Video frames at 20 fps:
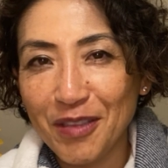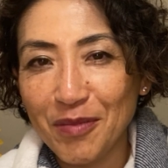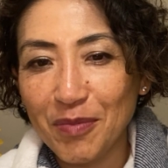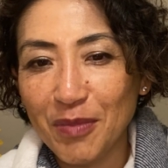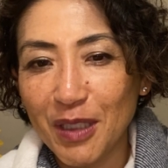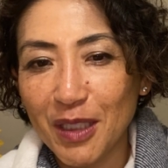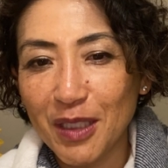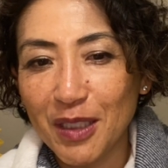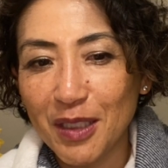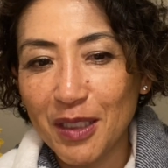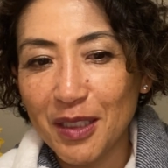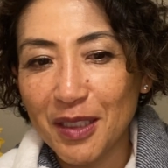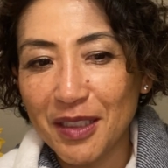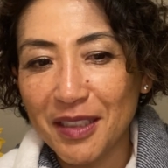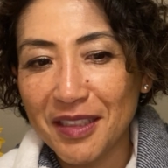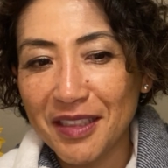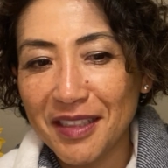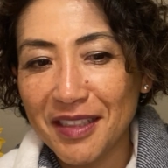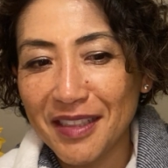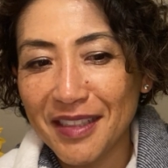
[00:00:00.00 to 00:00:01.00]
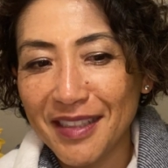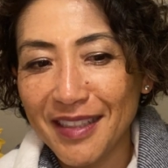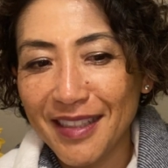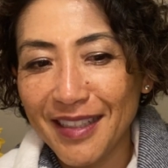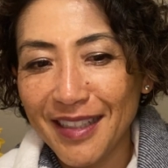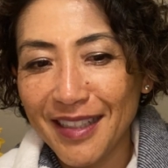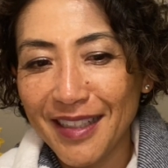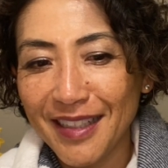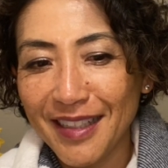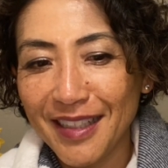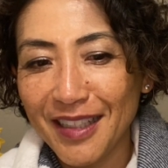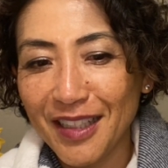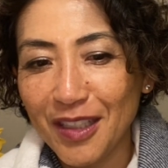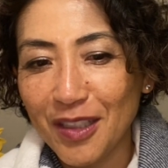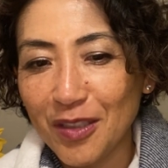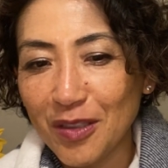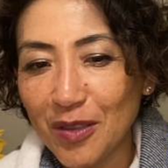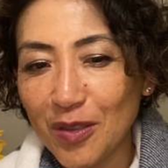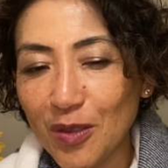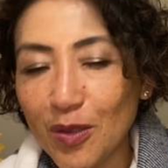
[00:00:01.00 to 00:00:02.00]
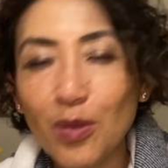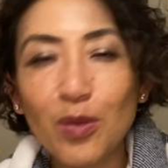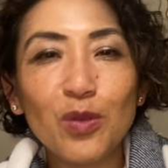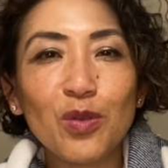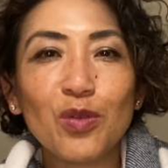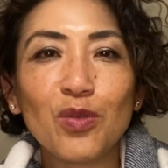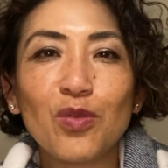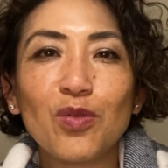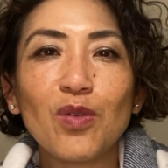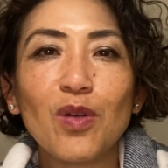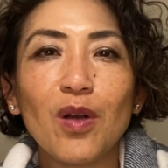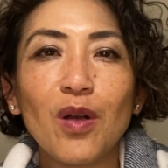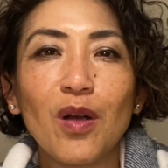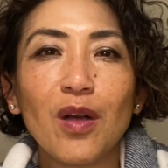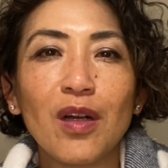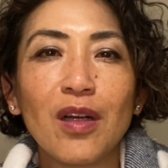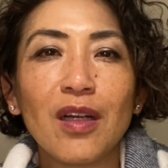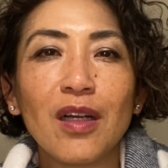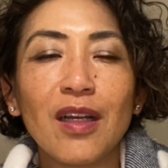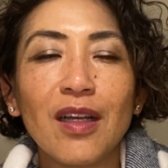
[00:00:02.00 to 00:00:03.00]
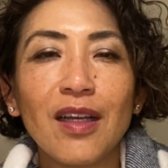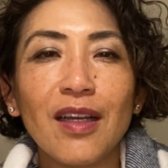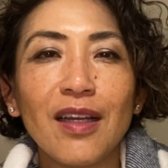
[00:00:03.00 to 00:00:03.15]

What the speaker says: because you're so strong.